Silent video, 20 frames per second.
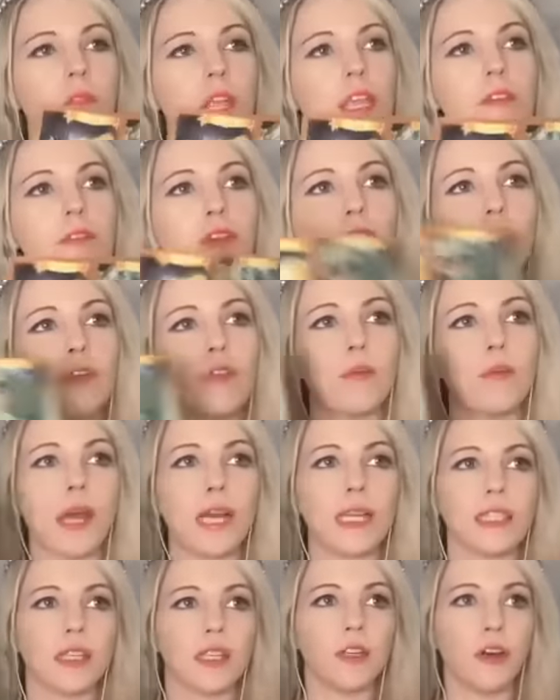even though the
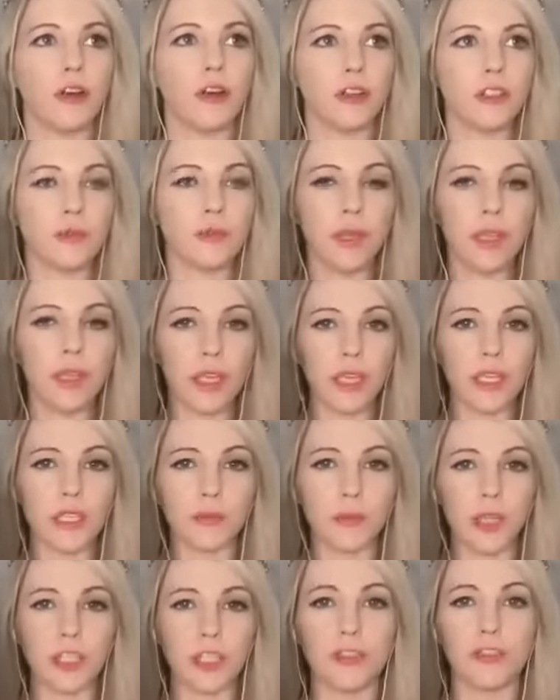masculine ultimately
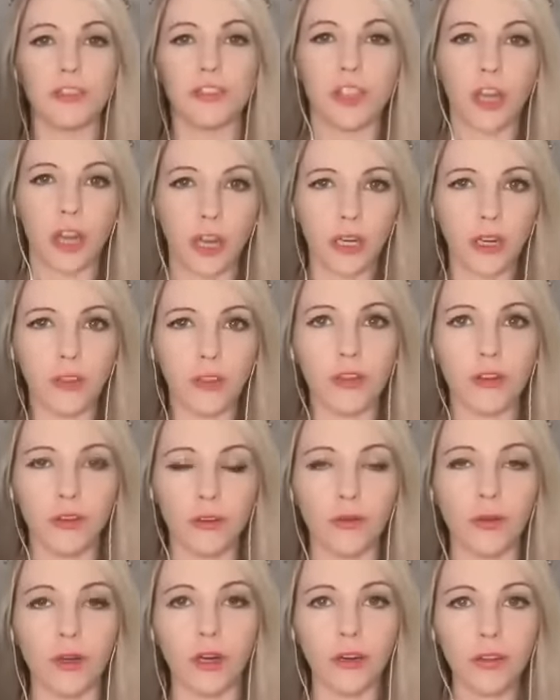is meant to shine in the
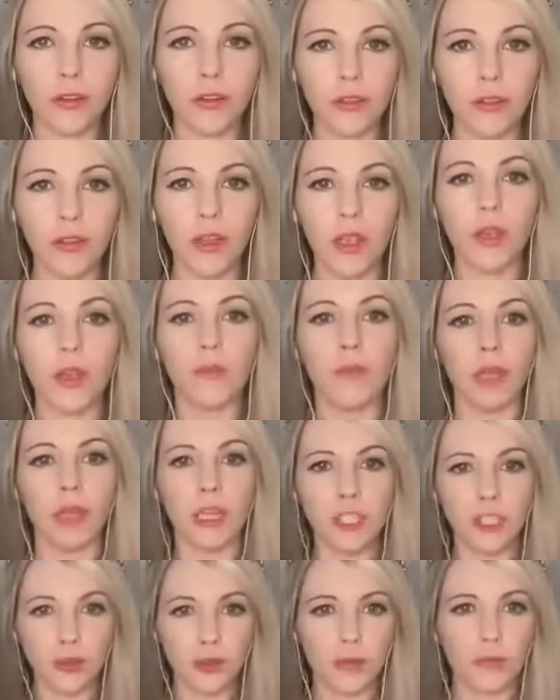new earth,
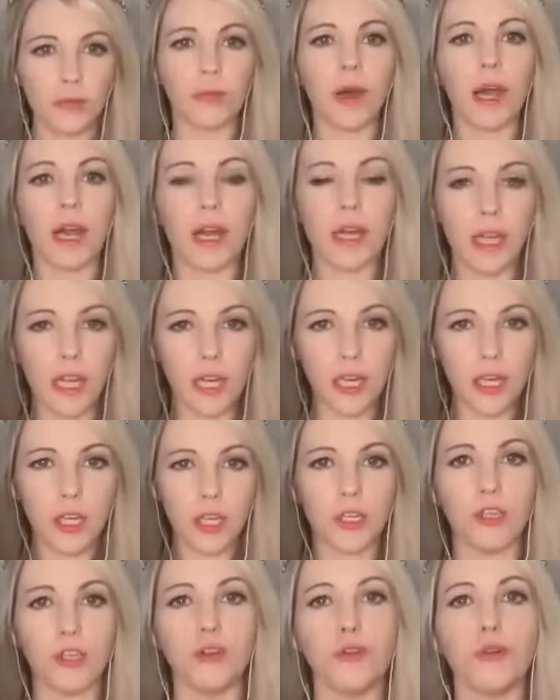meant to embody
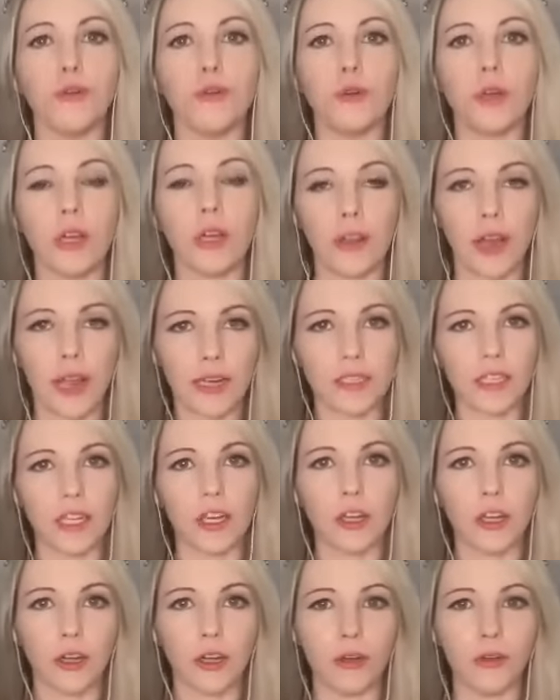new
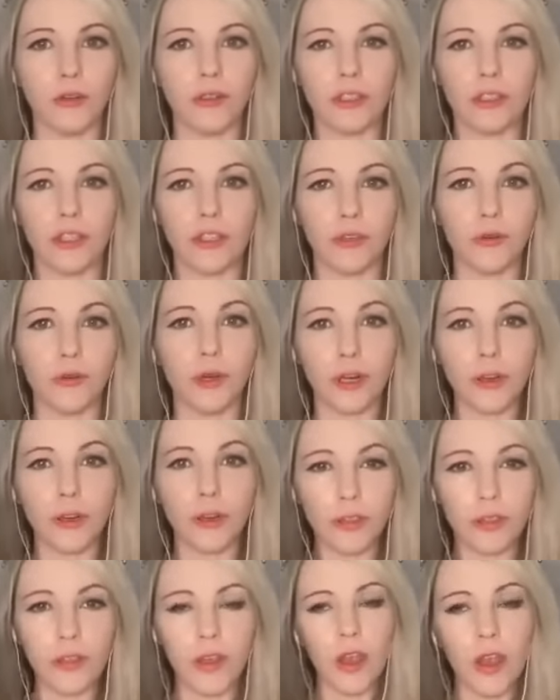galactic codes in the new
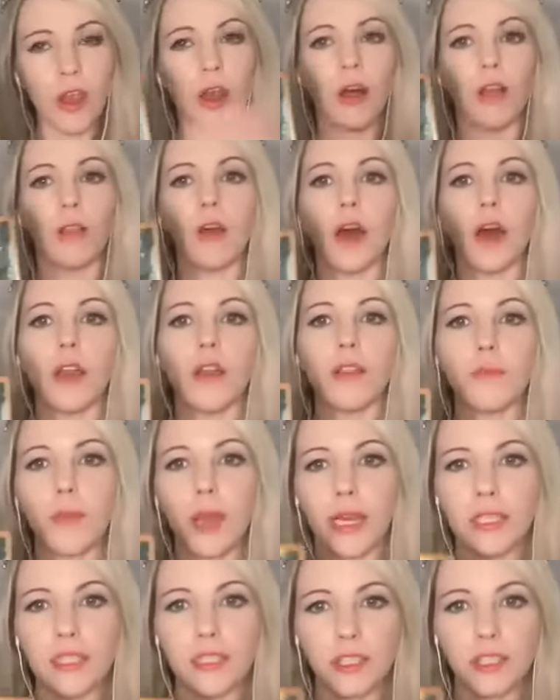earth, a lot of the
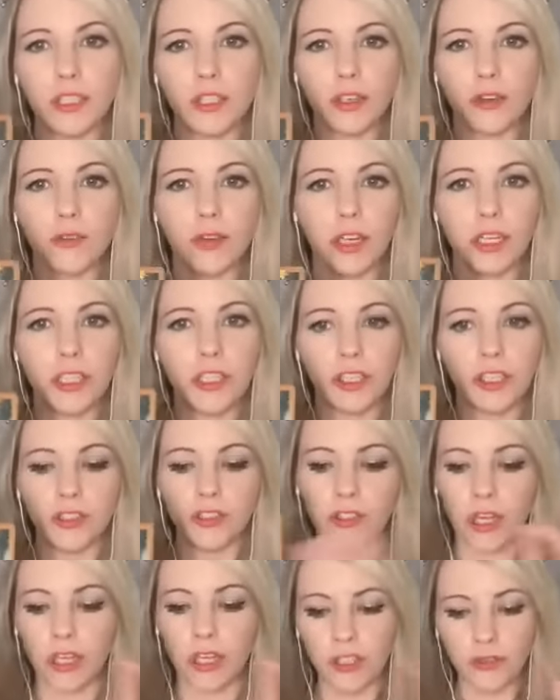masculines are very
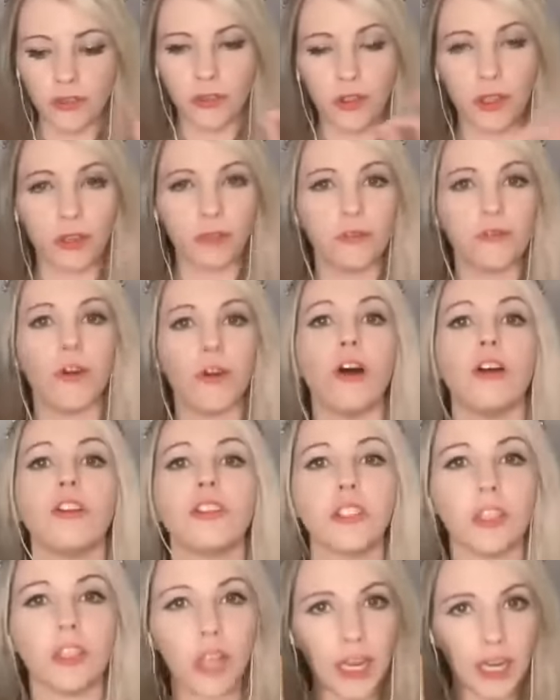successful in
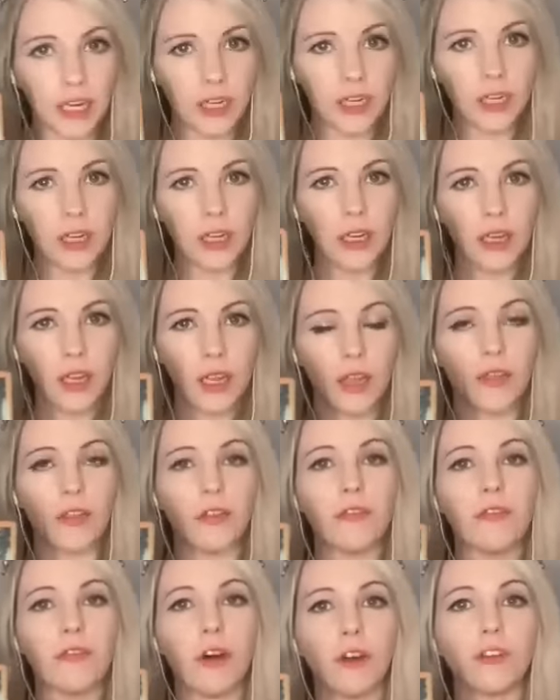false light in
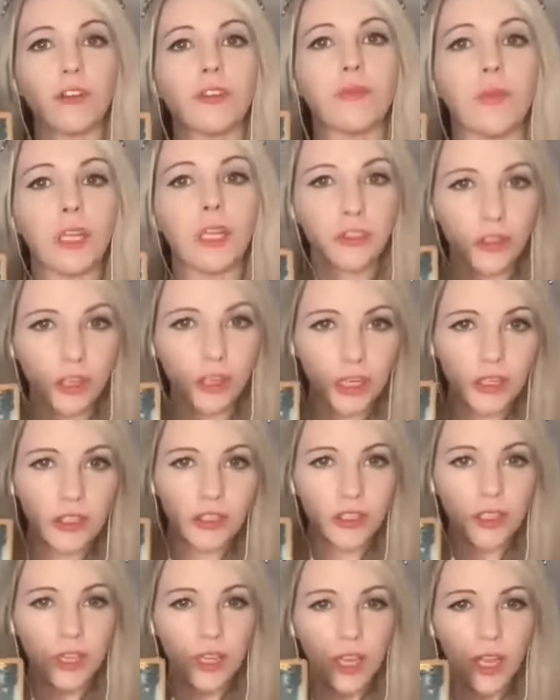the false
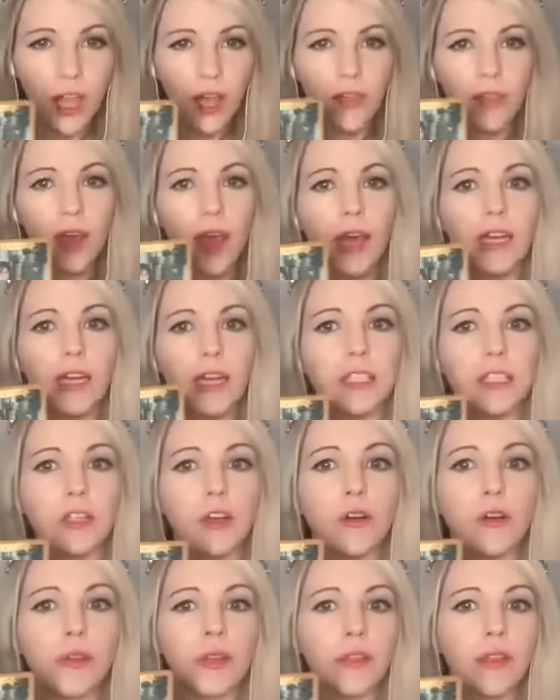matrix. And that is the
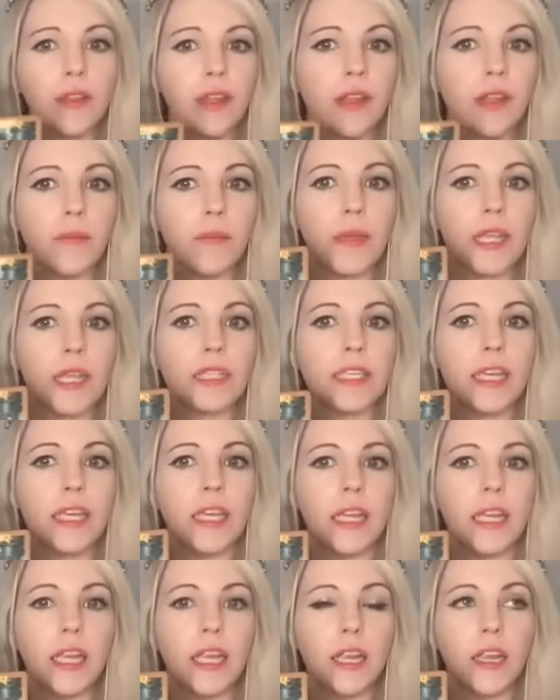only thing that makes
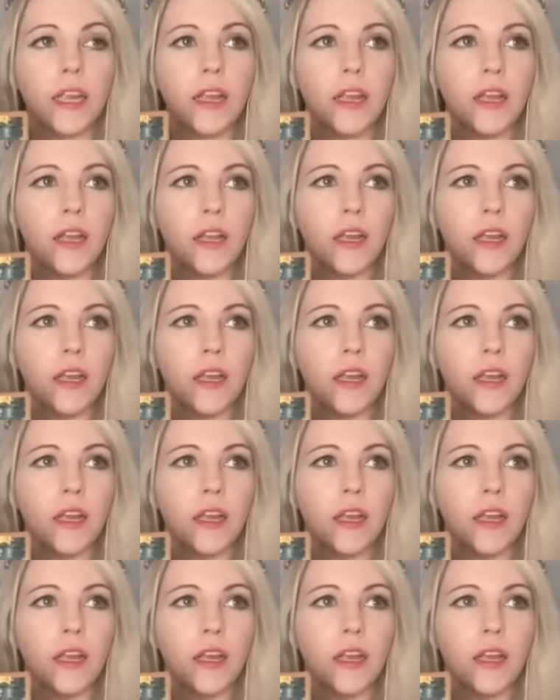any